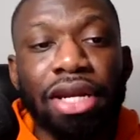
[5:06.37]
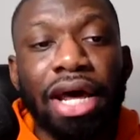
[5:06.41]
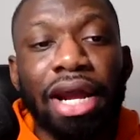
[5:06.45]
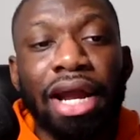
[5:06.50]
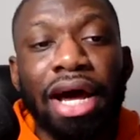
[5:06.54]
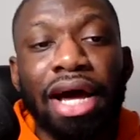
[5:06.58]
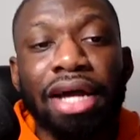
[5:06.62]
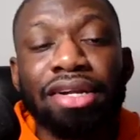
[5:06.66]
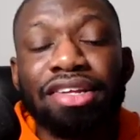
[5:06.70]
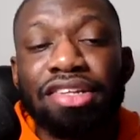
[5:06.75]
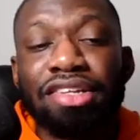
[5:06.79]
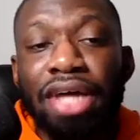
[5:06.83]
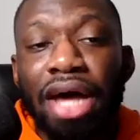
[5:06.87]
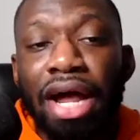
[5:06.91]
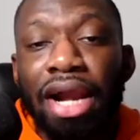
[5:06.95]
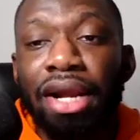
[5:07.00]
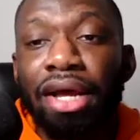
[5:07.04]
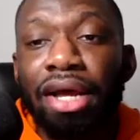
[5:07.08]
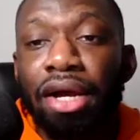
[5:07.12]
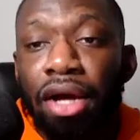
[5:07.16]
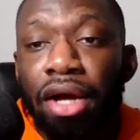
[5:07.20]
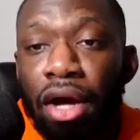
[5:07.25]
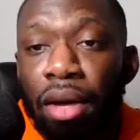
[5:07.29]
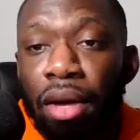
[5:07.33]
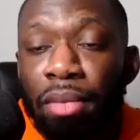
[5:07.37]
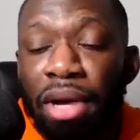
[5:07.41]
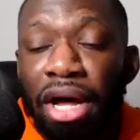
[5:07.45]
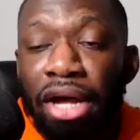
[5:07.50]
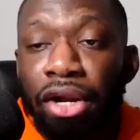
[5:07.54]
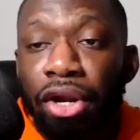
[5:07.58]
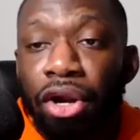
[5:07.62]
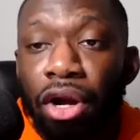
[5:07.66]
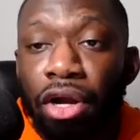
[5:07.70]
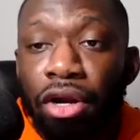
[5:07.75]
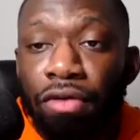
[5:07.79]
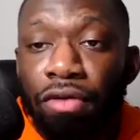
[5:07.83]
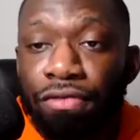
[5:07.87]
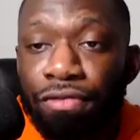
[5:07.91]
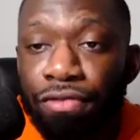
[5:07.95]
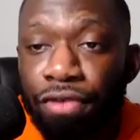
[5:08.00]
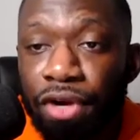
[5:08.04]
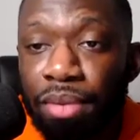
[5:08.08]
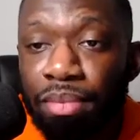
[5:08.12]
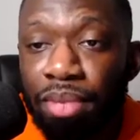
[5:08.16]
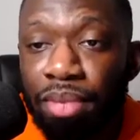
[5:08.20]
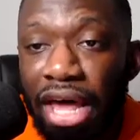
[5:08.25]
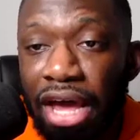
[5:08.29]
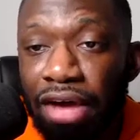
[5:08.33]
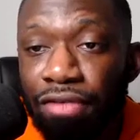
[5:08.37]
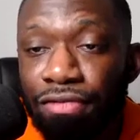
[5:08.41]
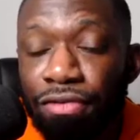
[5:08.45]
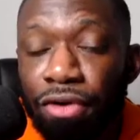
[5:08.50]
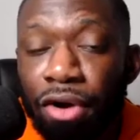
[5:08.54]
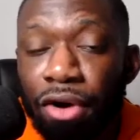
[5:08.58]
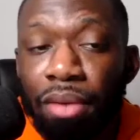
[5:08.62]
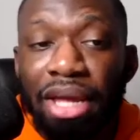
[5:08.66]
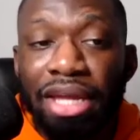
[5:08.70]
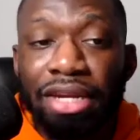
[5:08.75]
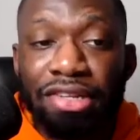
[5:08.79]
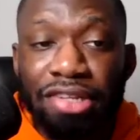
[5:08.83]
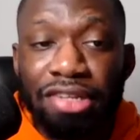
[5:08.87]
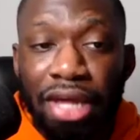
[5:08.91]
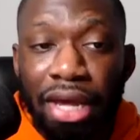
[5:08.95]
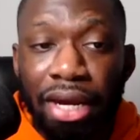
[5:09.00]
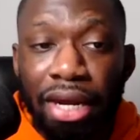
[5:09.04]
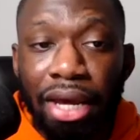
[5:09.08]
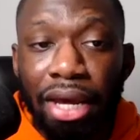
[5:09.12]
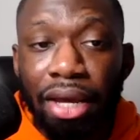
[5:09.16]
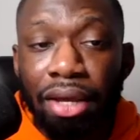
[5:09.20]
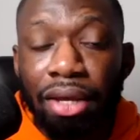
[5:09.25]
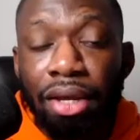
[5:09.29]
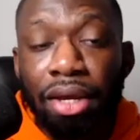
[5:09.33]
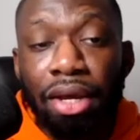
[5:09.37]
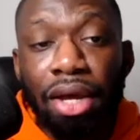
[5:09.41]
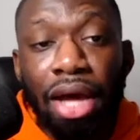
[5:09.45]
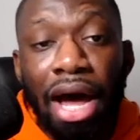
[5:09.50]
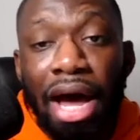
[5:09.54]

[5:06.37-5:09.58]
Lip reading: that I decided to come on here on a free platform and say that.